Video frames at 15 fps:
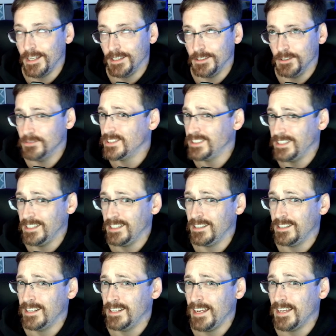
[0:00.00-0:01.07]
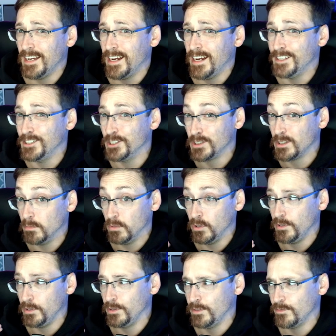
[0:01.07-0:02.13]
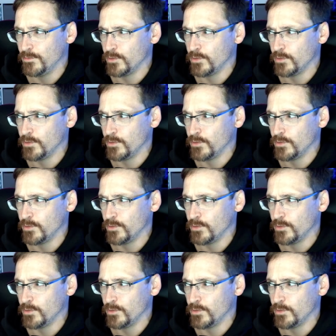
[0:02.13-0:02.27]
and you've seen an AI just completely